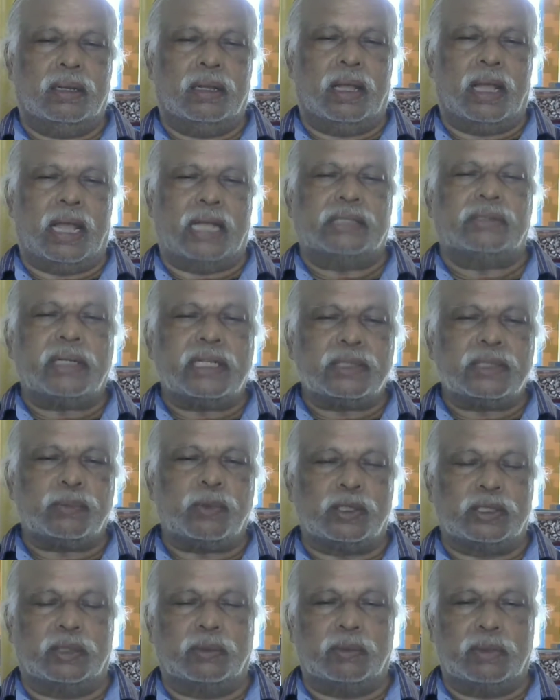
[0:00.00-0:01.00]
As far as
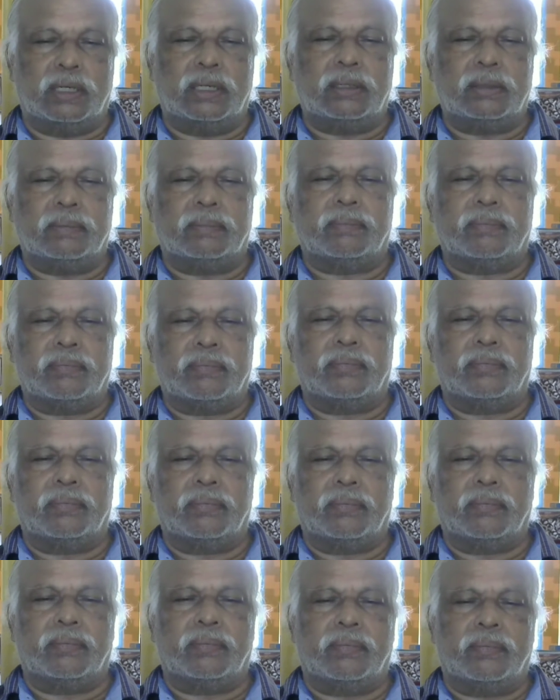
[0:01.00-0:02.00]
possible,
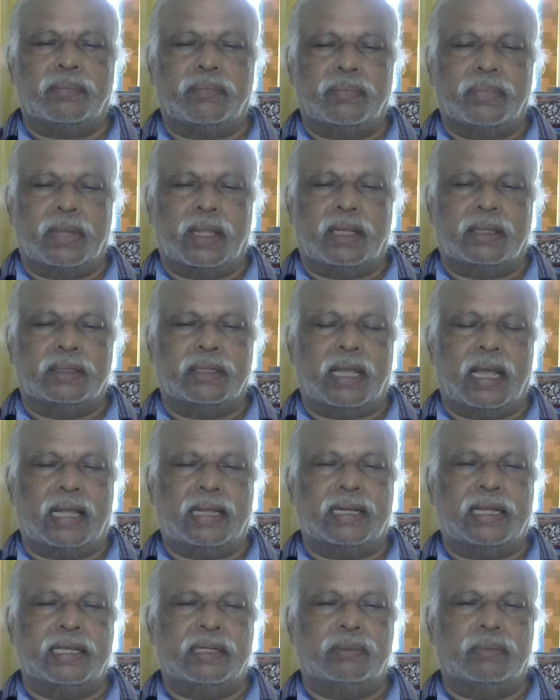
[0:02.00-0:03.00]
the
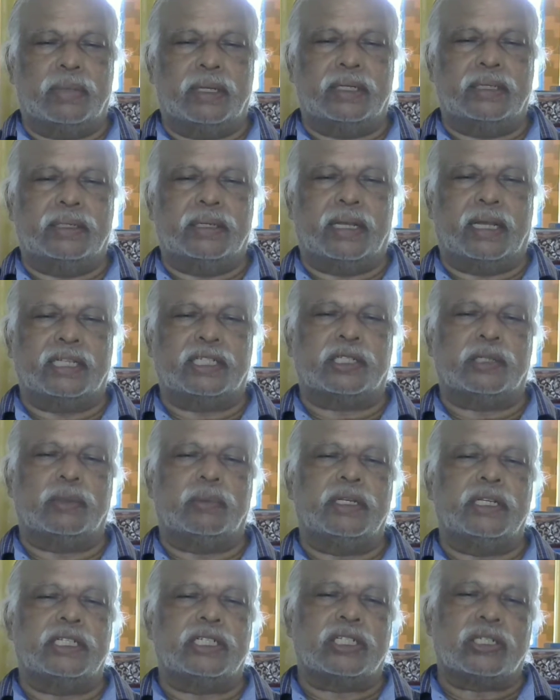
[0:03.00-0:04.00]
alignment has to
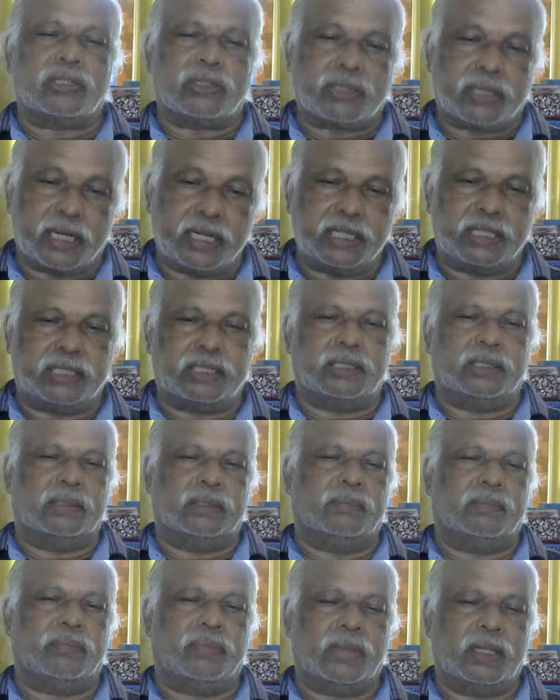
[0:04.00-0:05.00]
be straight.
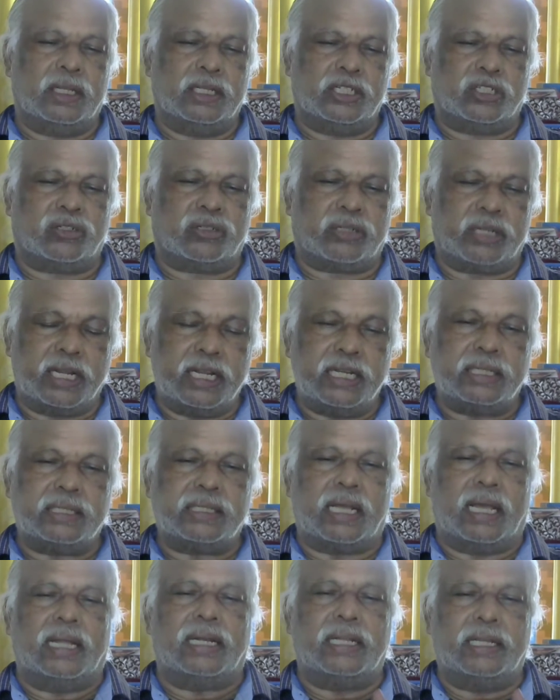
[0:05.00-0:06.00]
Straight
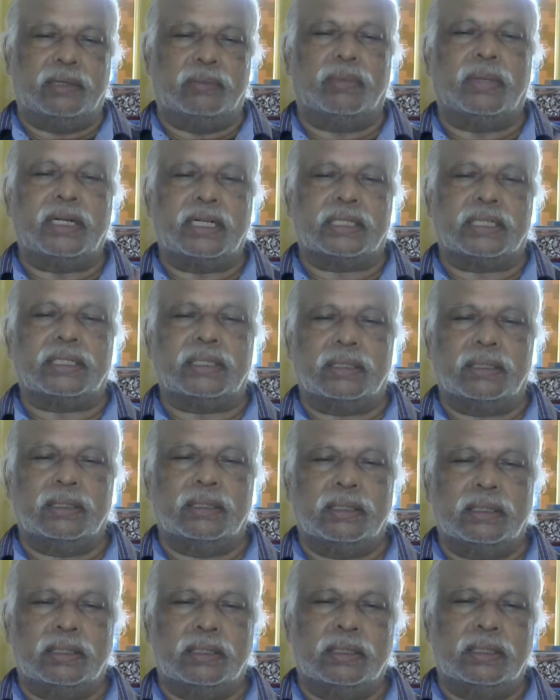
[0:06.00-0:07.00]
alignments,
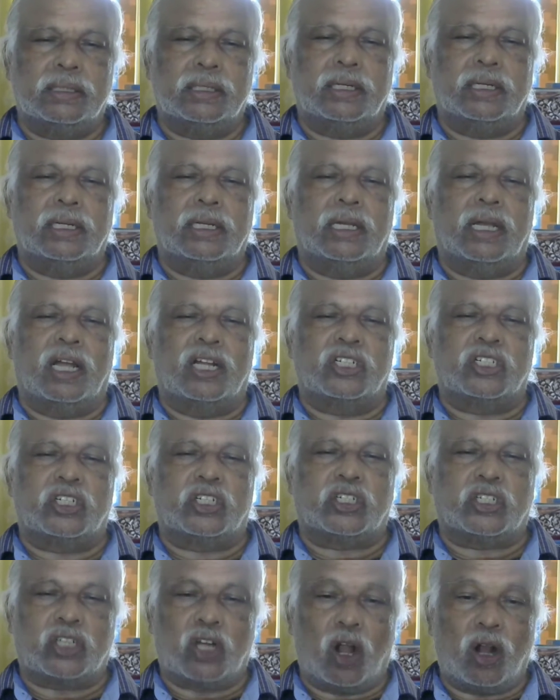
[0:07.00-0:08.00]

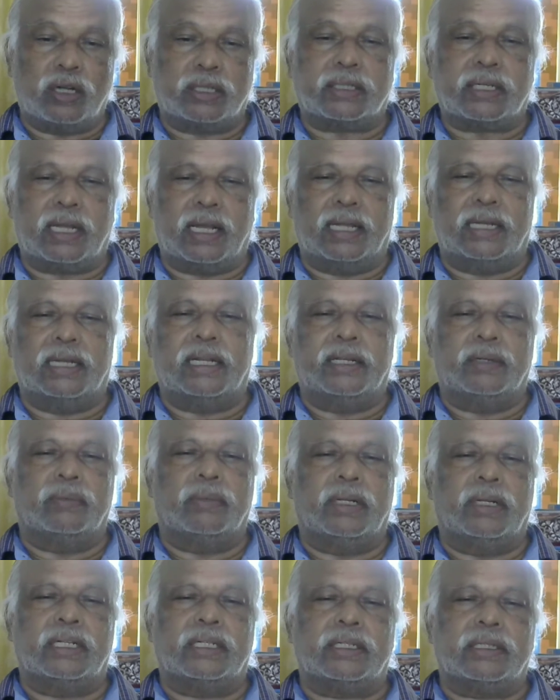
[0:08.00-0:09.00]
short
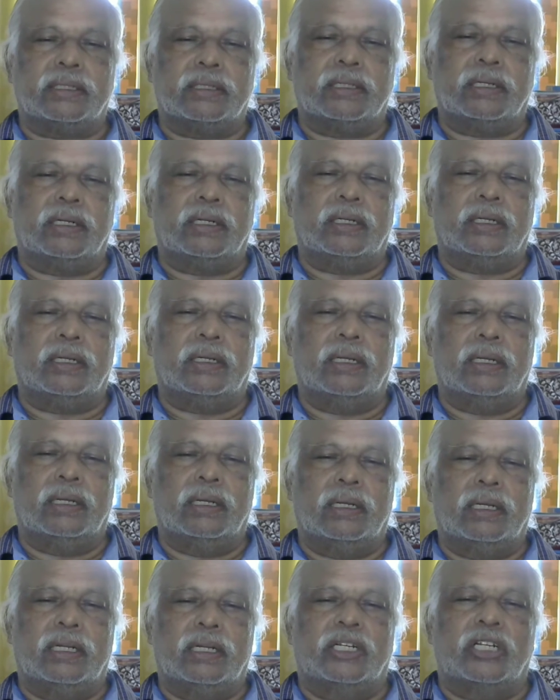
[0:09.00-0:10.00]
alignments,
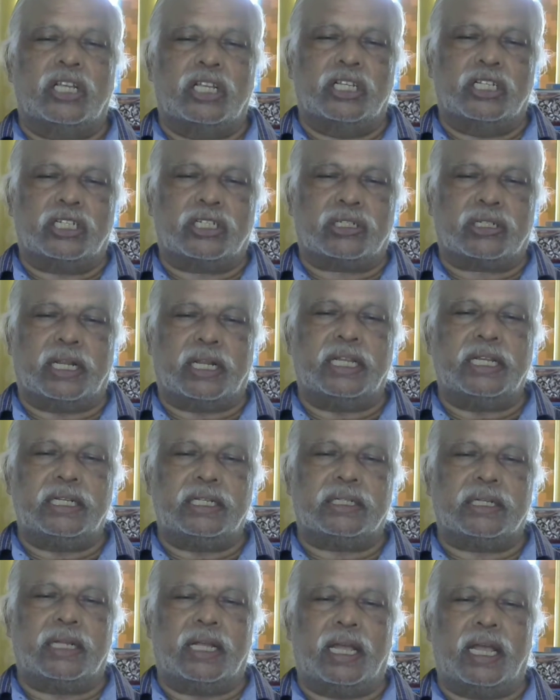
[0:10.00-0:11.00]

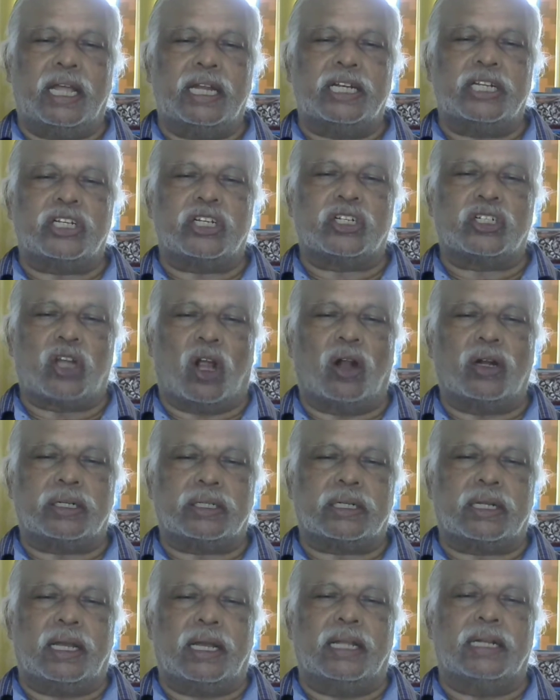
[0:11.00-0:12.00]
straight and short
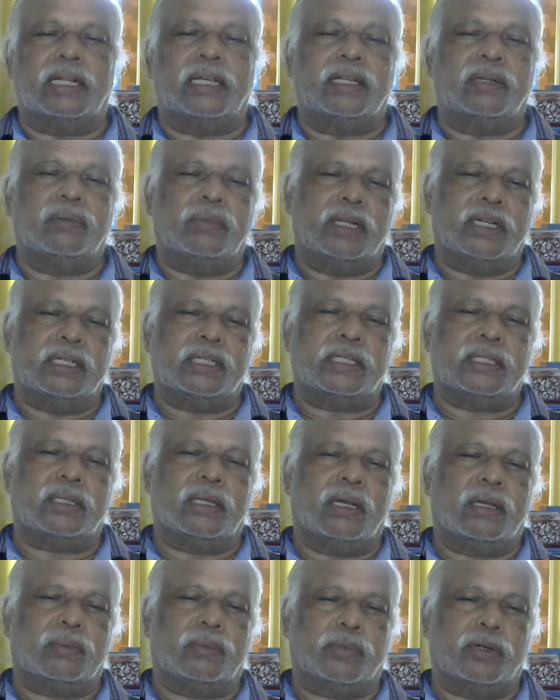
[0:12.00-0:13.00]
alignments
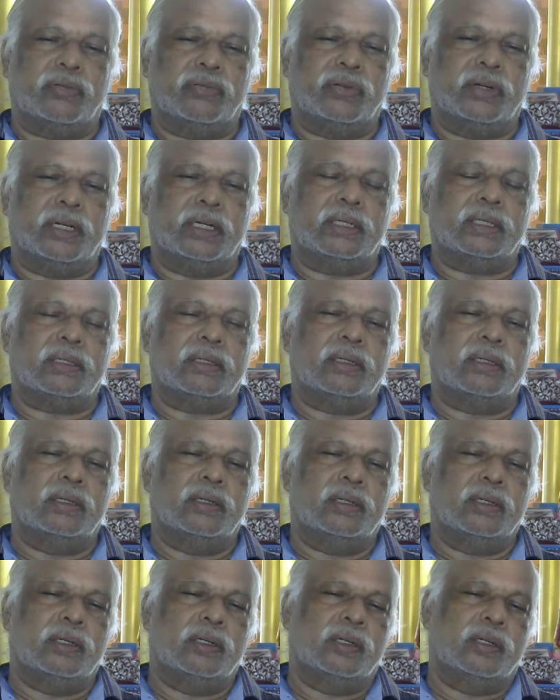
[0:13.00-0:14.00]
are preferred
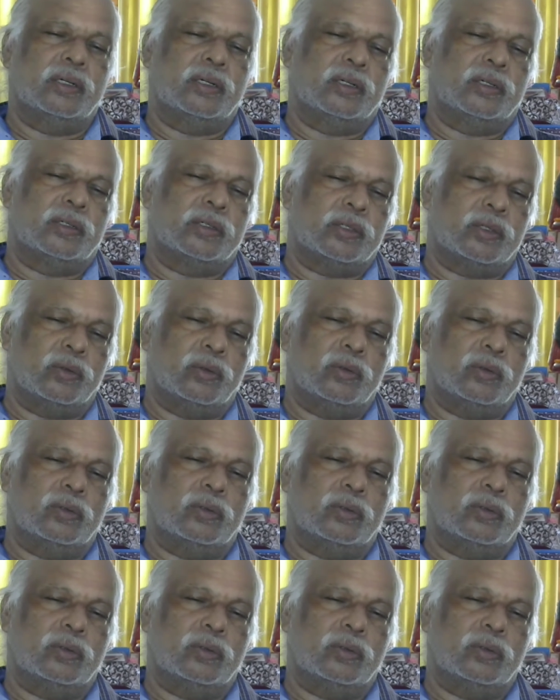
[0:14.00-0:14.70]
to